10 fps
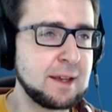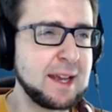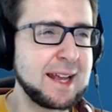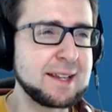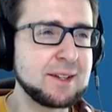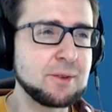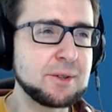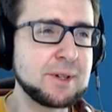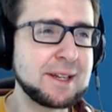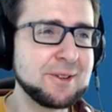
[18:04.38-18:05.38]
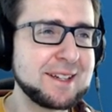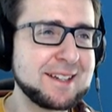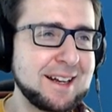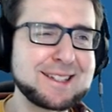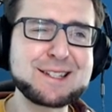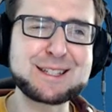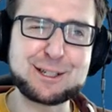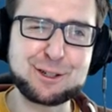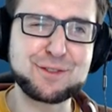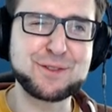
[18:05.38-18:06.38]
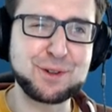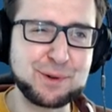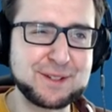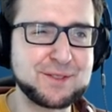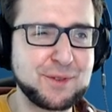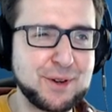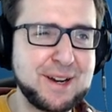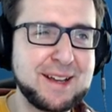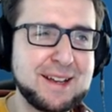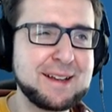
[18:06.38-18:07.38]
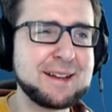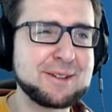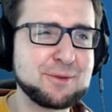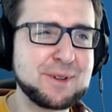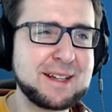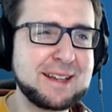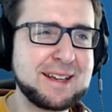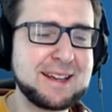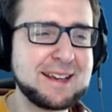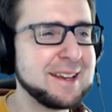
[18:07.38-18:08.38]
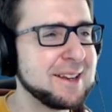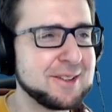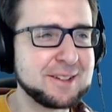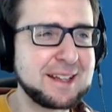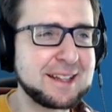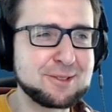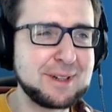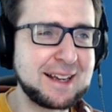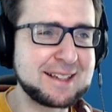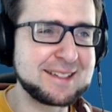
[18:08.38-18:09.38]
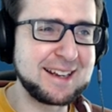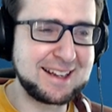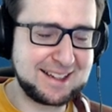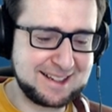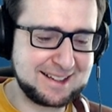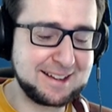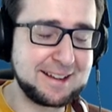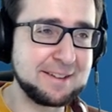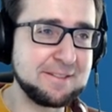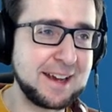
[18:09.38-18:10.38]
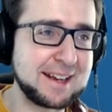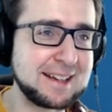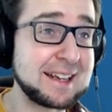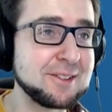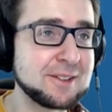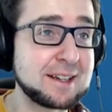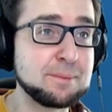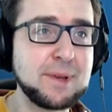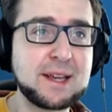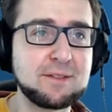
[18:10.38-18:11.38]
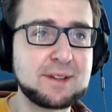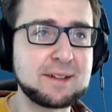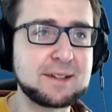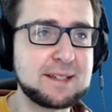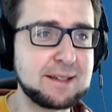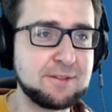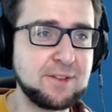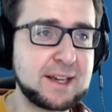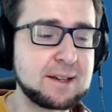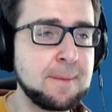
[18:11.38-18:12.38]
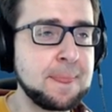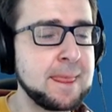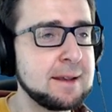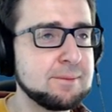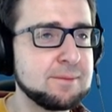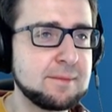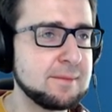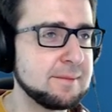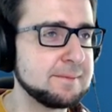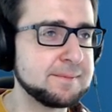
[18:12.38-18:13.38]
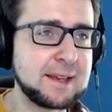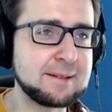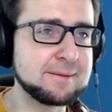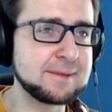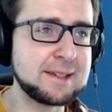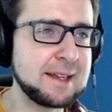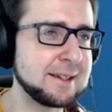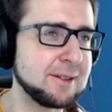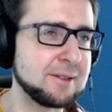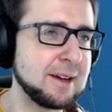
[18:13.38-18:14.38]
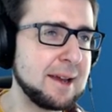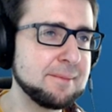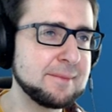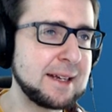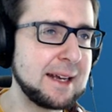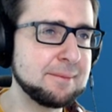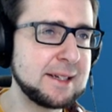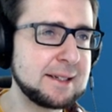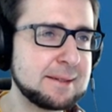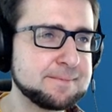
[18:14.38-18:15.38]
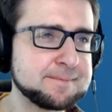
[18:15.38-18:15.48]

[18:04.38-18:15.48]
And you know, you can already tell this is a lot of tokens for really not that really exciting effect, like not that big of an effect. And you know, I'm I'm uh,